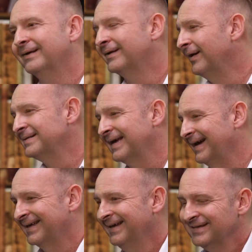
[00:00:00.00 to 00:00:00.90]
It's
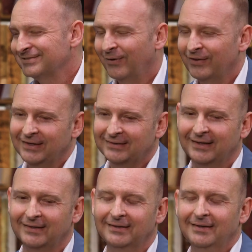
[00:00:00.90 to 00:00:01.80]
like, so I think
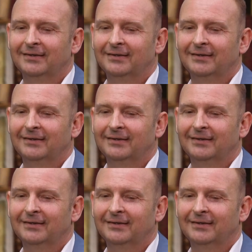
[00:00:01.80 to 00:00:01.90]
that